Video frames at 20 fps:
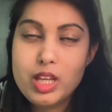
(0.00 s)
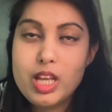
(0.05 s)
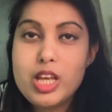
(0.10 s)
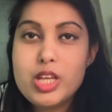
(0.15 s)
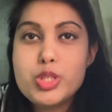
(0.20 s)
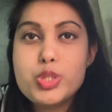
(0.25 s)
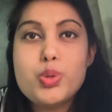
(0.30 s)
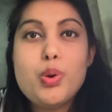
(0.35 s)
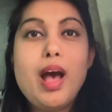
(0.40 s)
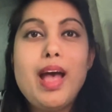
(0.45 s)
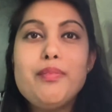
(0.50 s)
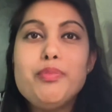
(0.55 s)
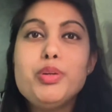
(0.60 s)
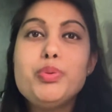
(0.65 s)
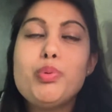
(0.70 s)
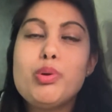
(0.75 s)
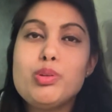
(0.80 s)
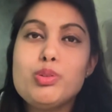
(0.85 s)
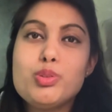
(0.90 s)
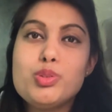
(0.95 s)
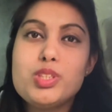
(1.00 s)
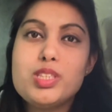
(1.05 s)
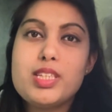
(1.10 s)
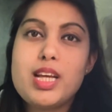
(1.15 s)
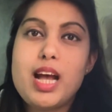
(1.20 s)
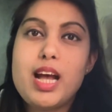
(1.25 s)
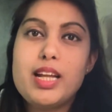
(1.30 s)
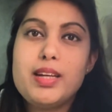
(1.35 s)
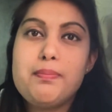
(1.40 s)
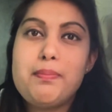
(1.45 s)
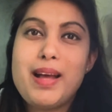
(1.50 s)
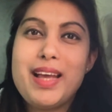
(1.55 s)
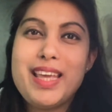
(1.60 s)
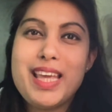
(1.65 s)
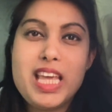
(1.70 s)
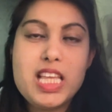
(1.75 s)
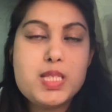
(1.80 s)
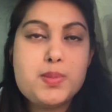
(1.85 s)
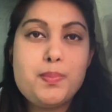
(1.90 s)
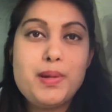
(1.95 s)
So I would want to start by
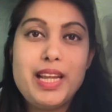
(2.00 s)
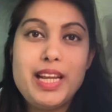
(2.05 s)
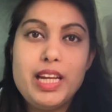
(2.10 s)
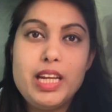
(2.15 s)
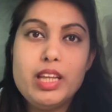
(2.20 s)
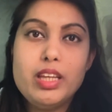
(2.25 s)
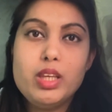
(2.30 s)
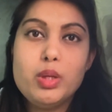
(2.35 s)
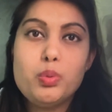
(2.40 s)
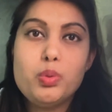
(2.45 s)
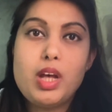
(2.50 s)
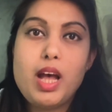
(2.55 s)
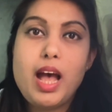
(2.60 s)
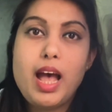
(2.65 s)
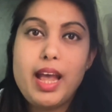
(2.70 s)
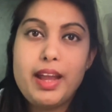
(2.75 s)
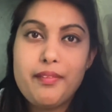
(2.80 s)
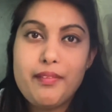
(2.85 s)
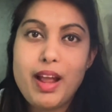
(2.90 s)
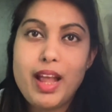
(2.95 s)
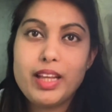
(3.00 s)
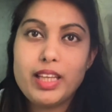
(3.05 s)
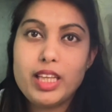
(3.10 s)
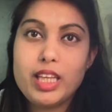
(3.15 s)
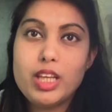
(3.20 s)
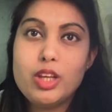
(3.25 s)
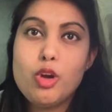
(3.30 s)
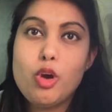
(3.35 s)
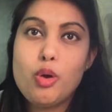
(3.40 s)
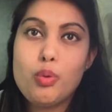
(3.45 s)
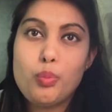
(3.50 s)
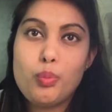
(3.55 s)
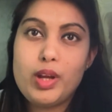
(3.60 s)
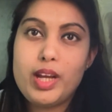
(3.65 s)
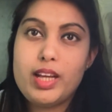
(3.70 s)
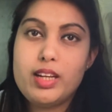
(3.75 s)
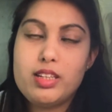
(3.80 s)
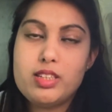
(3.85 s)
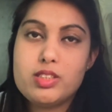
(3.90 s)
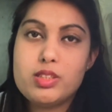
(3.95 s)
explaining you the hierarchy on
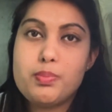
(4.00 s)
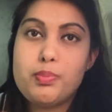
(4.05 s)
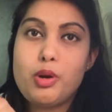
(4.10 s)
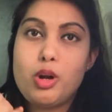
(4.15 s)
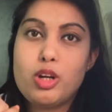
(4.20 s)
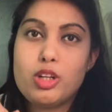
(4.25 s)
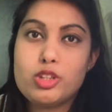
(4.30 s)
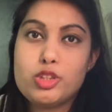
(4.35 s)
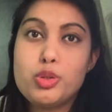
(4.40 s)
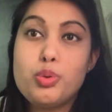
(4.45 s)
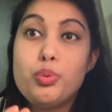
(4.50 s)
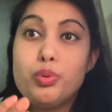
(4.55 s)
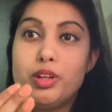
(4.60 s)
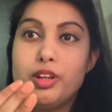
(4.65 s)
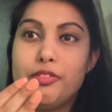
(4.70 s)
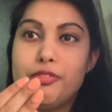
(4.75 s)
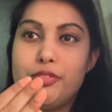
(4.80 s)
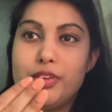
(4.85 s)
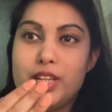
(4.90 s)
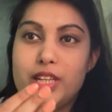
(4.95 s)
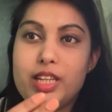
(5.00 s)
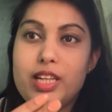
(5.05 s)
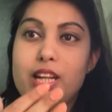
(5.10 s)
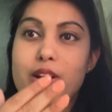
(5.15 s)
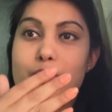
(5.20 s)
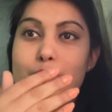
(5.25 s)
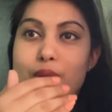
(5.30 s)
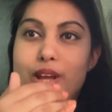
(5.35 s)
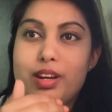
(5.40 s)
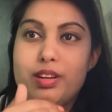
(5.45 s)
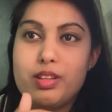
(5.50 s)
where does a product owner fit in and where